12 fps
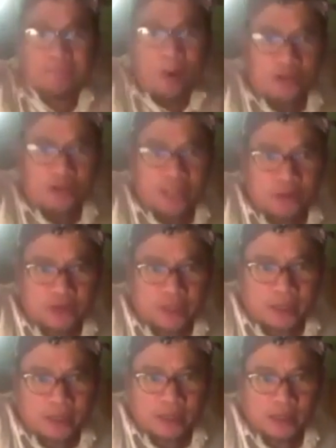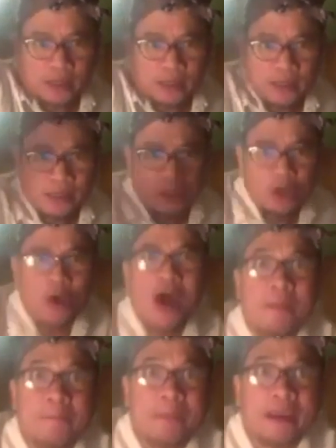boat out there. You
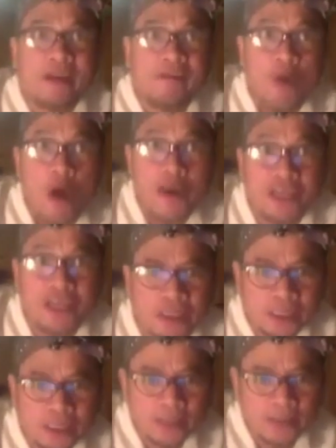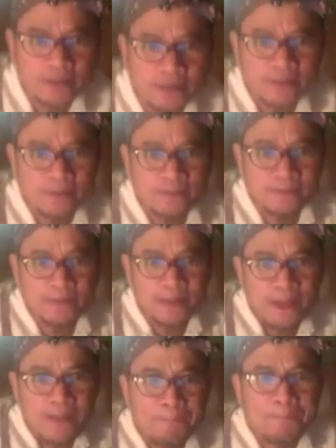have a bigger voice.
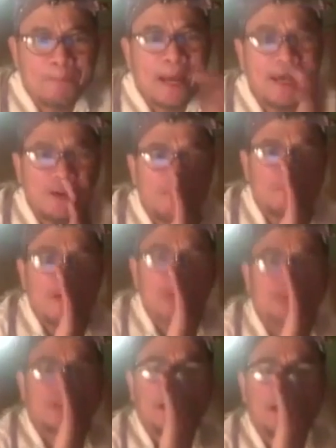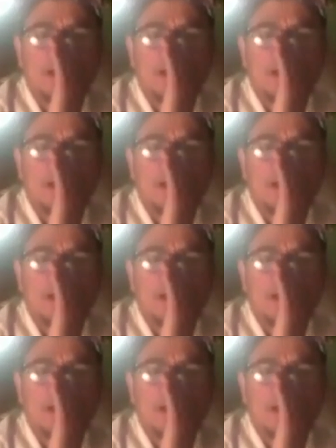Buster, the